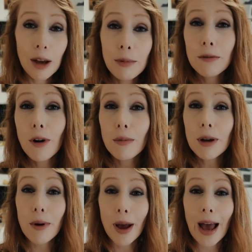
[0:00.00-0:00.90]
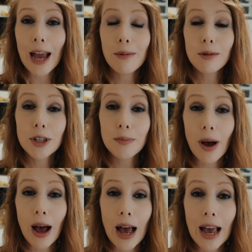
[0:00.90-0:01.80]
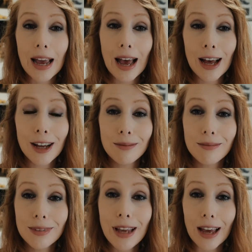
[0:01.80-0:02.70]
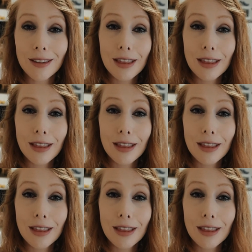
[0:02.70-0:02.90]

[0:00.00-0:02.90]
with what we were able to buy.